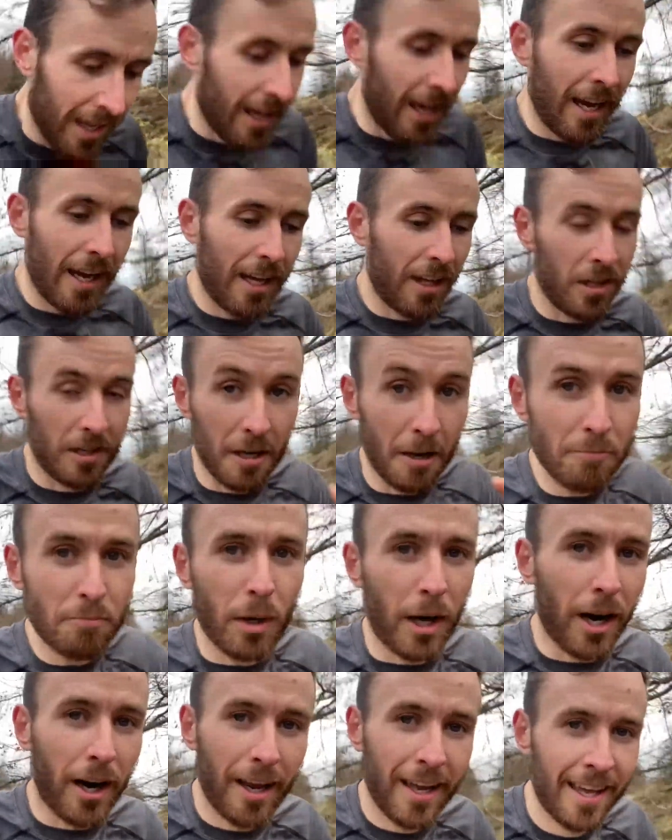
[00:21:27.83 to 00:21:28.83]
The
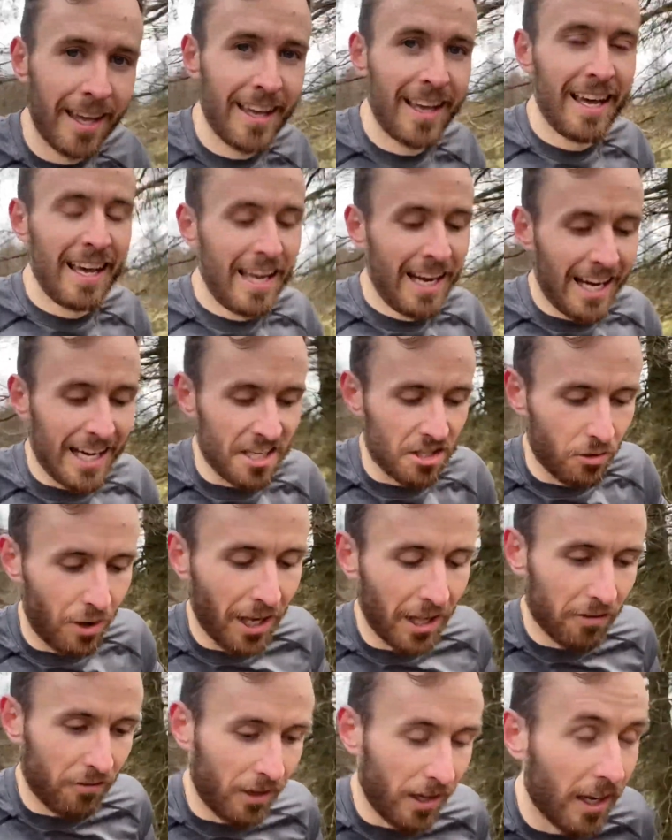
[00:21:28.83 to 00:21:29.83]
number is
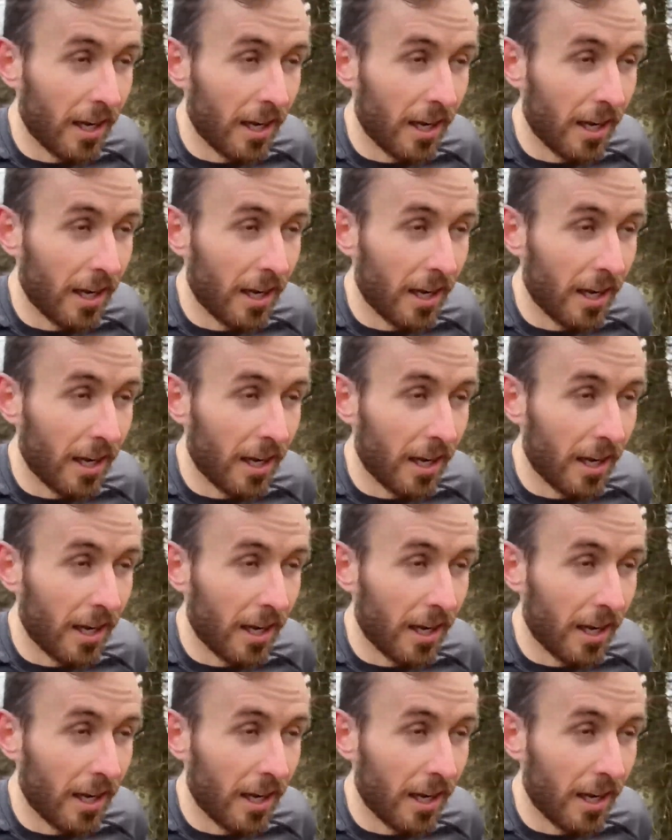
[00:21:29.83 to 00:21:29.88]
irrelevant.